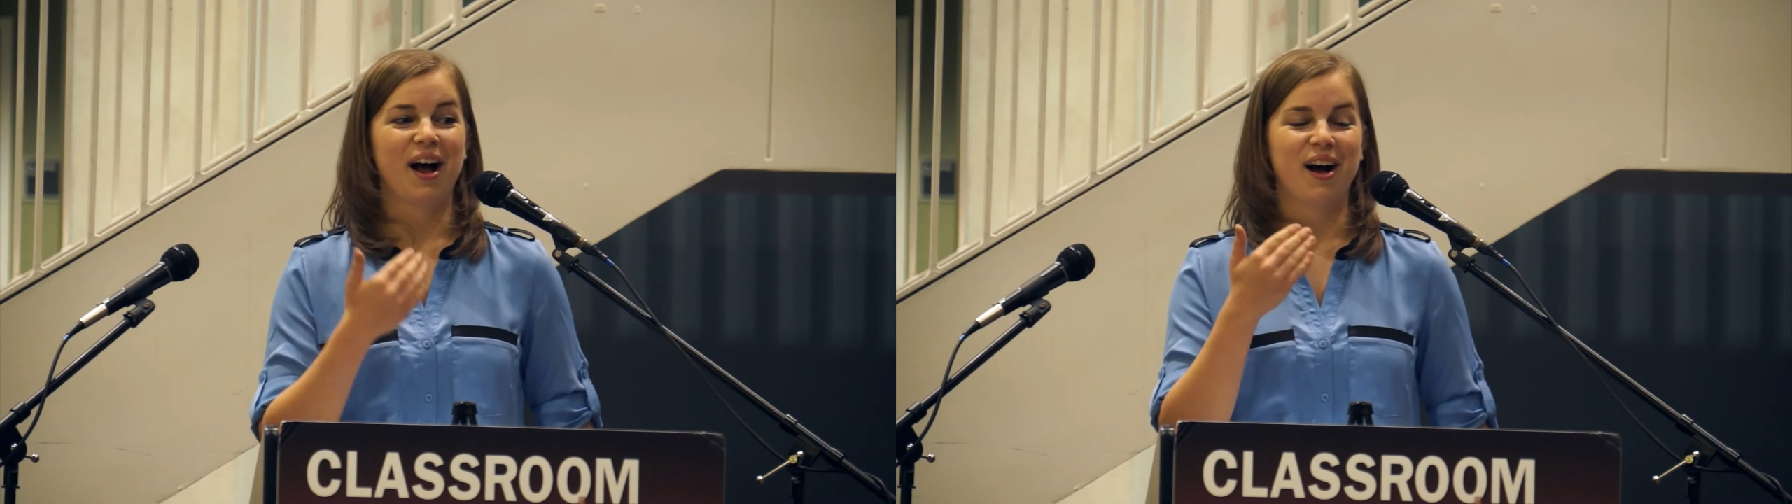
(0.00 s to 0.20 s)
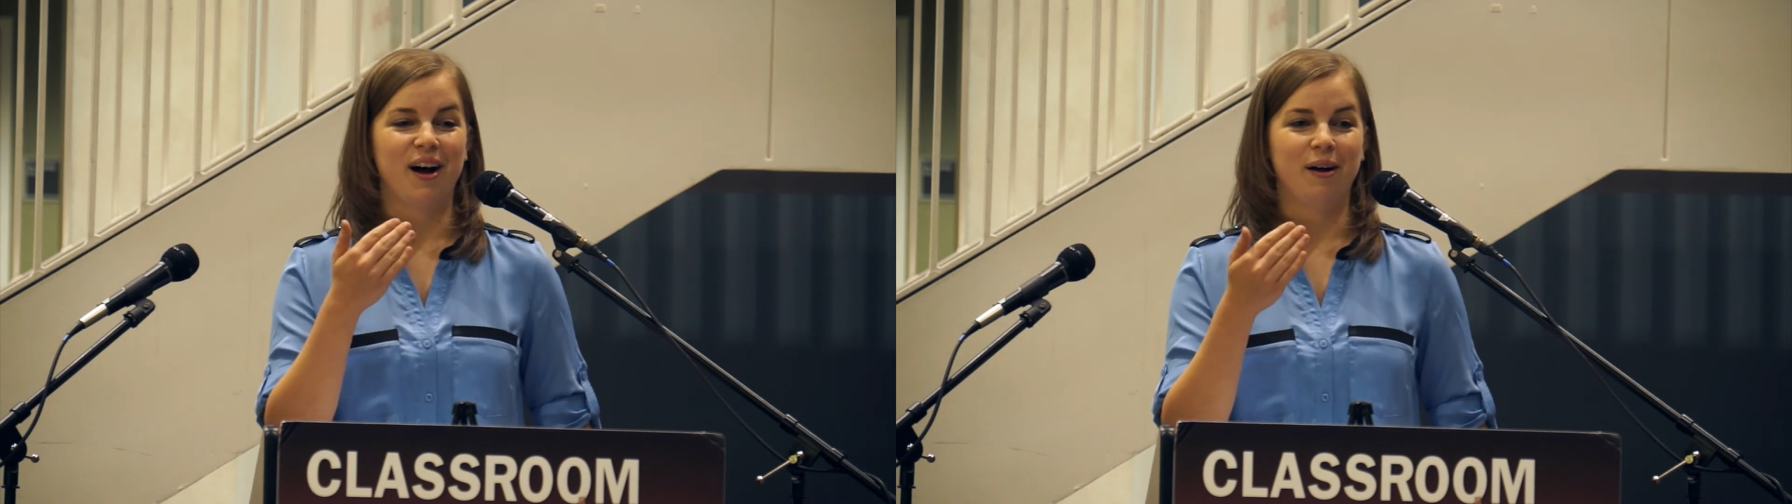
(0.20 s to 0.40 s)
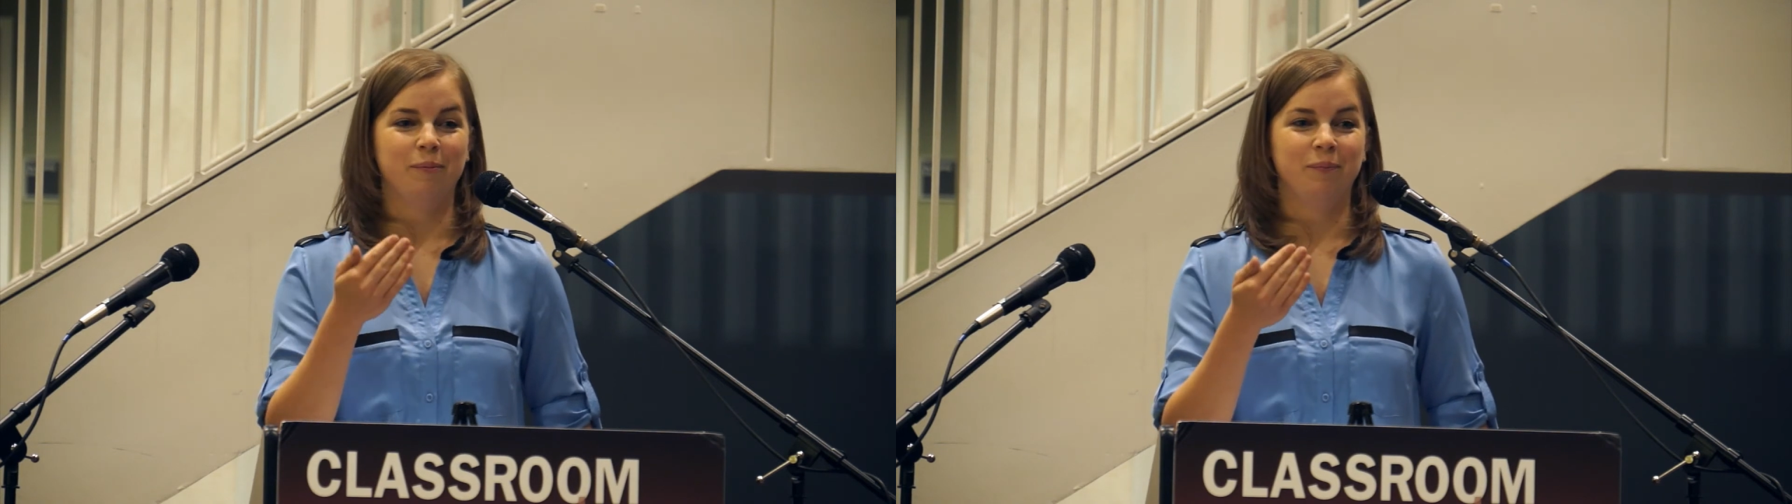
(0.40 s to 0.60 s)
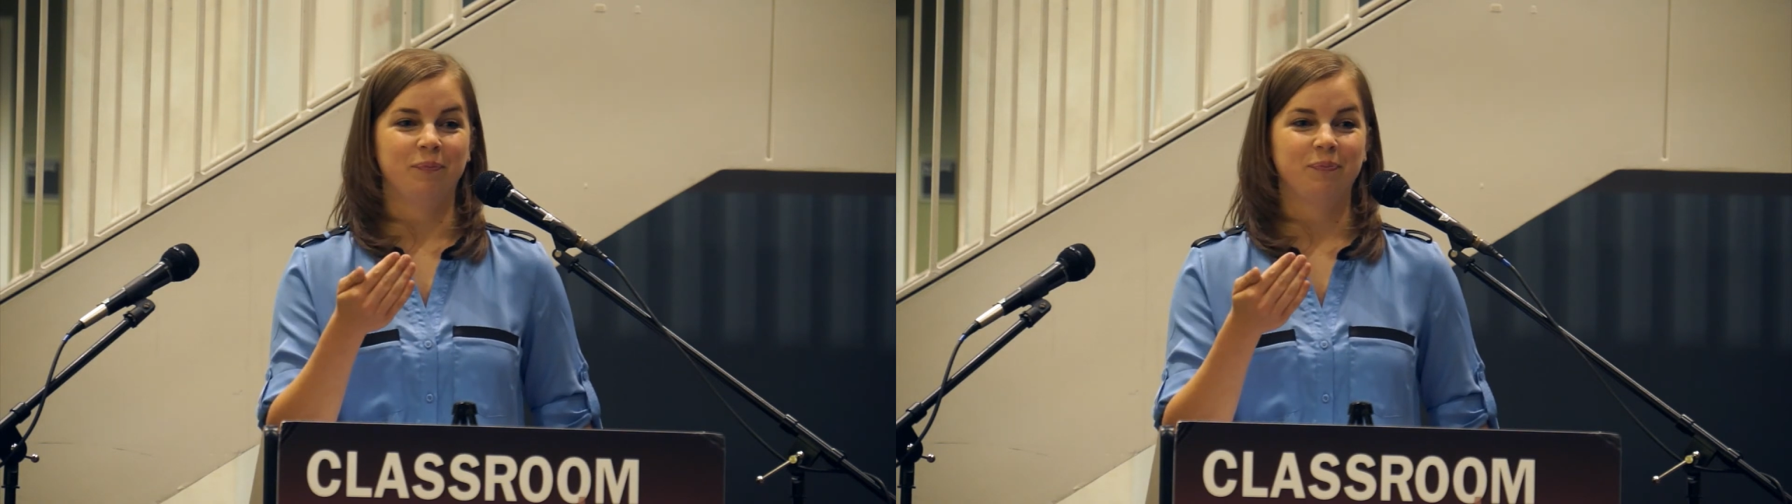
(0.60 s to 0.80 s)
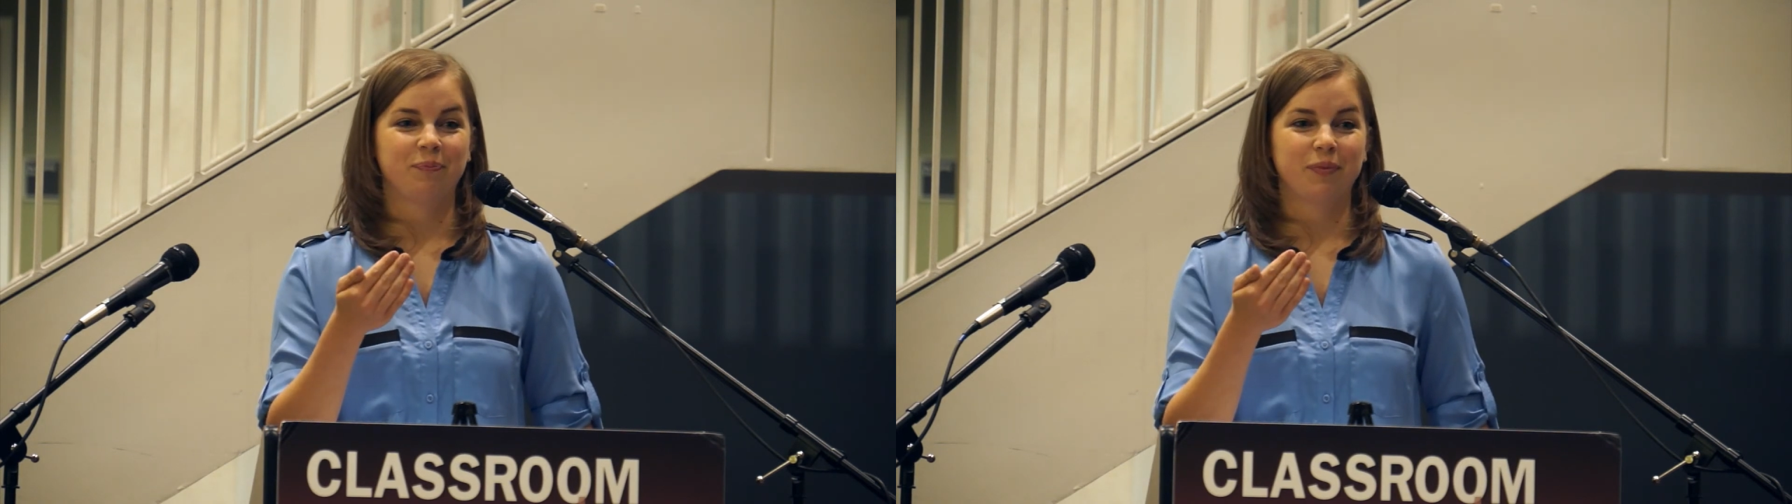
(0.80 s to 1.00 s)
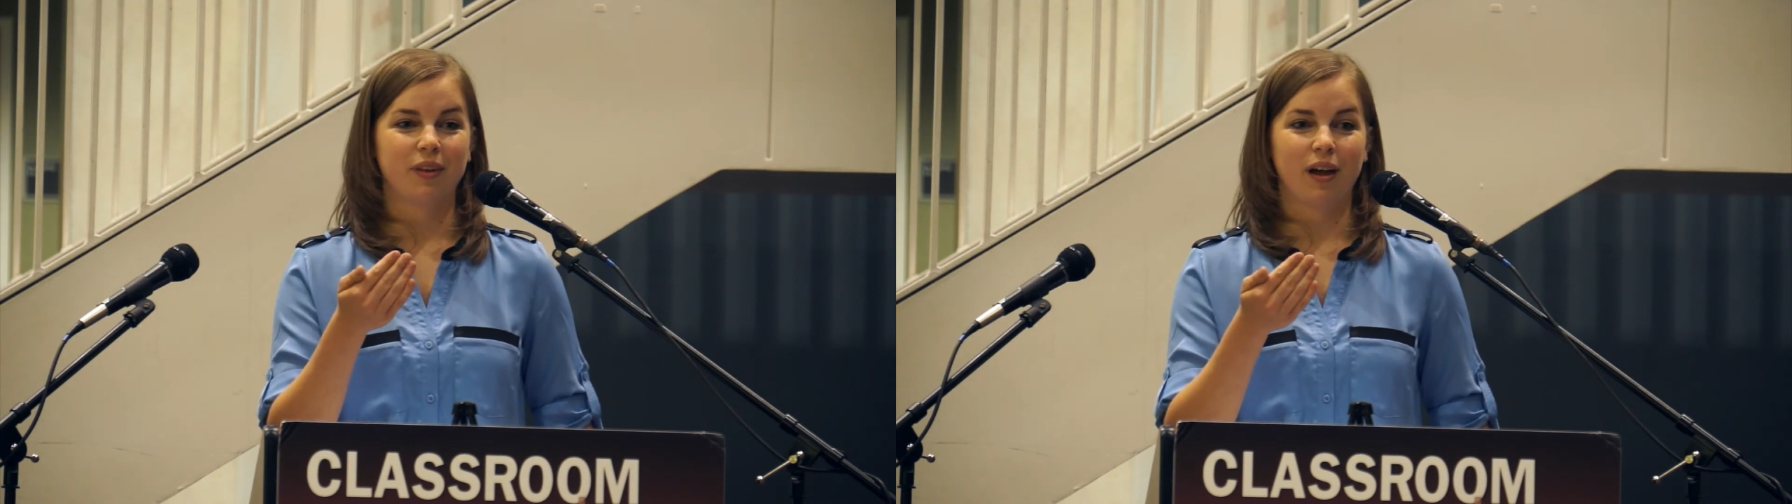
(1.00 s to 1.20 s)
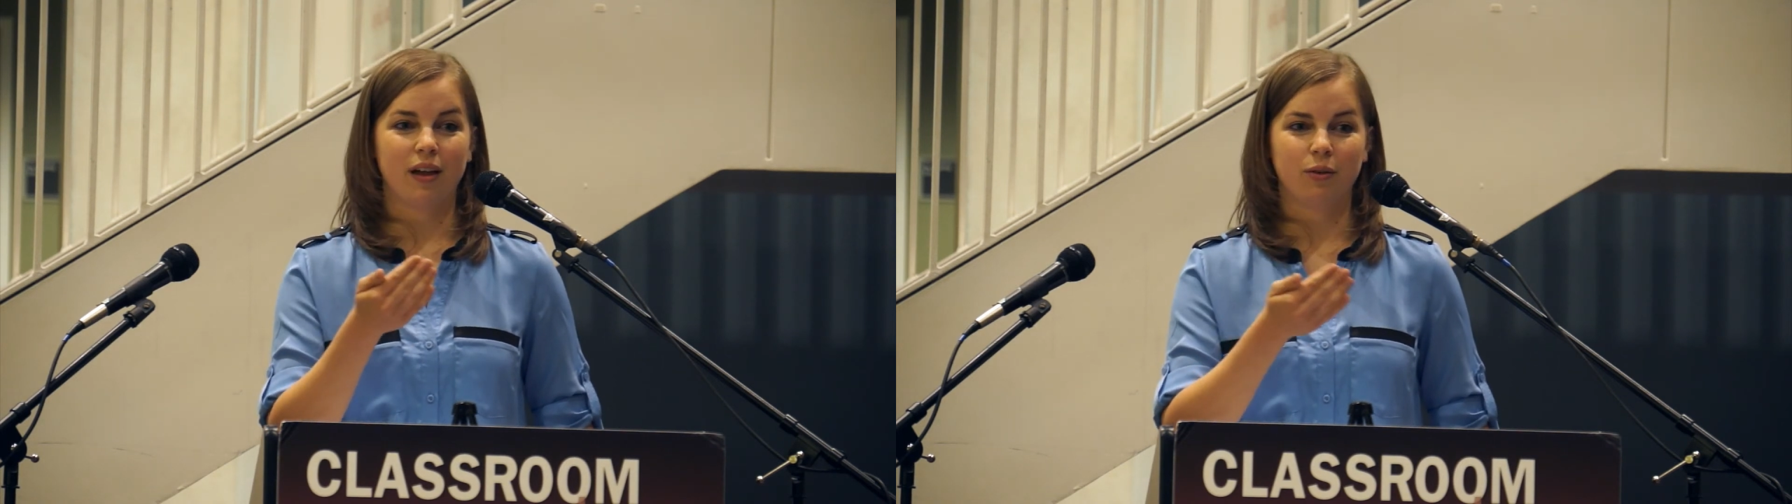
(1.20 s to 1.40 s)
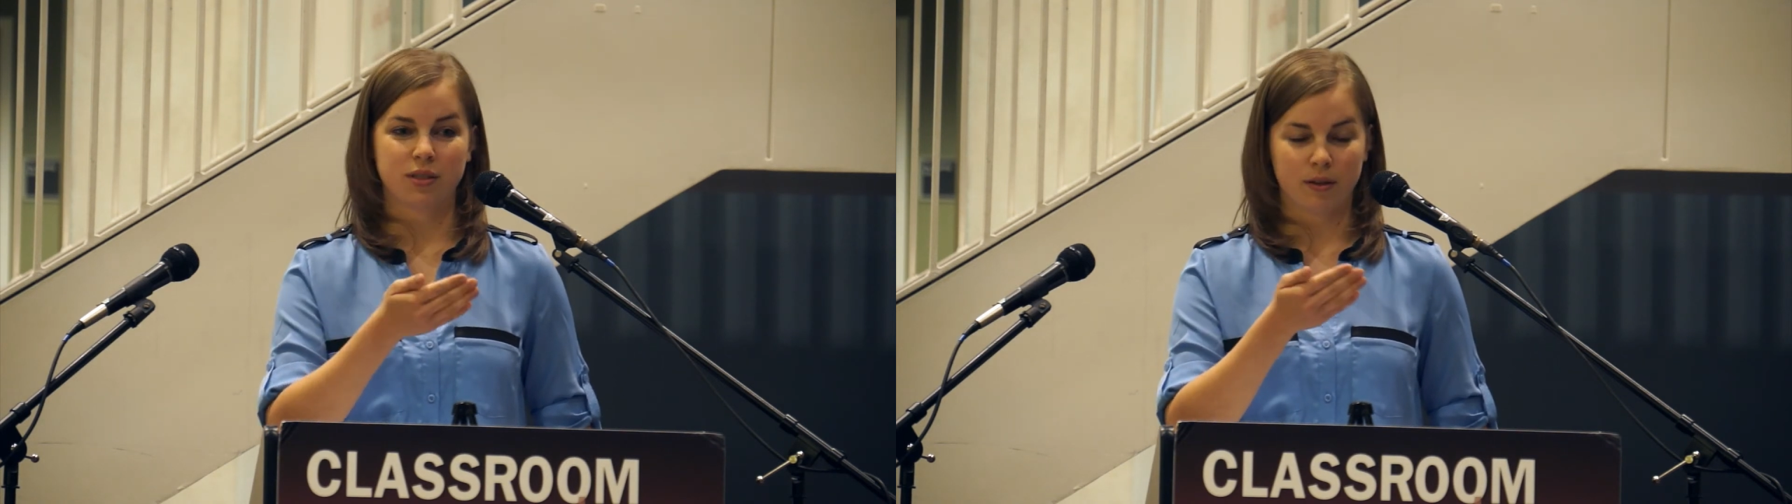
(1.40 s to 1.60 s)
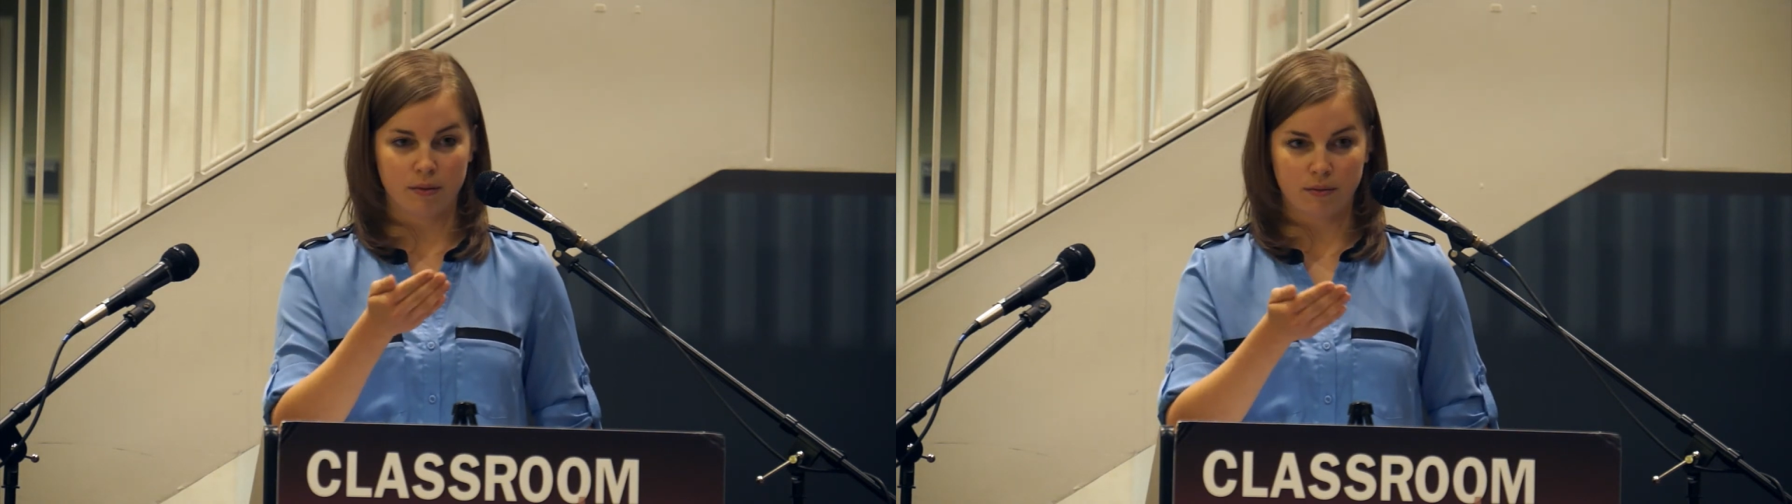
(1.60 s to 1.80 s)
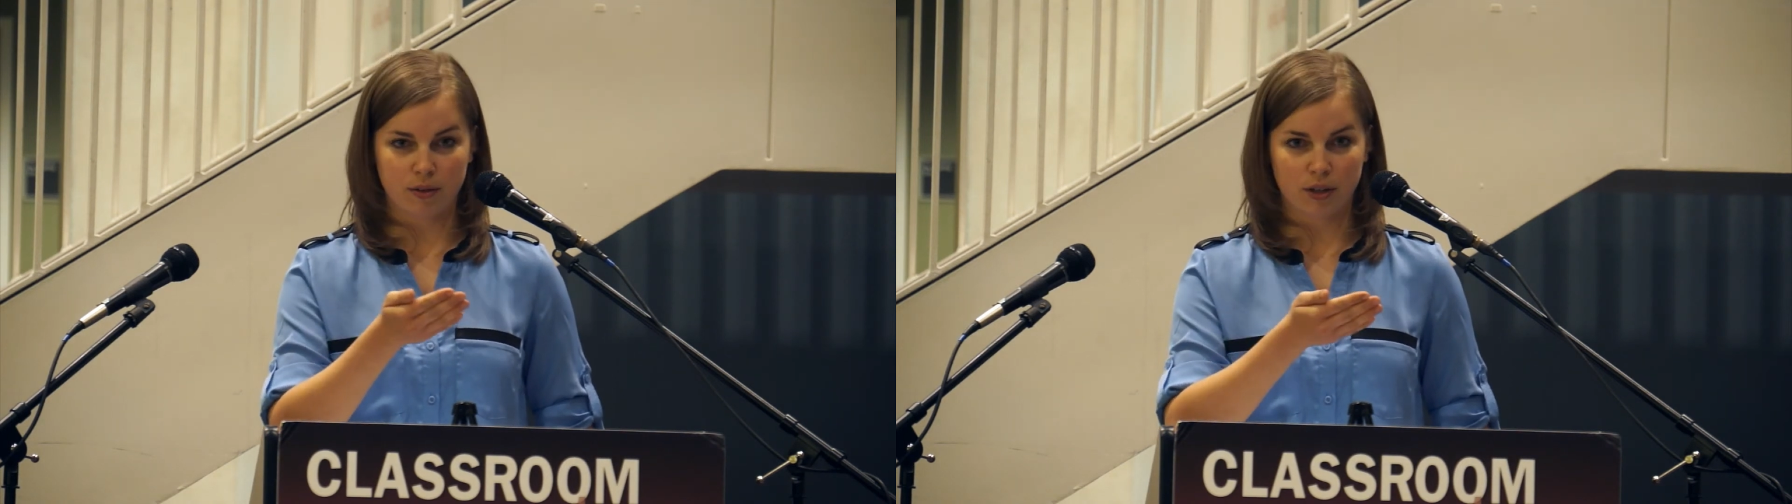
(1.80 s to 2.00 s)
it was a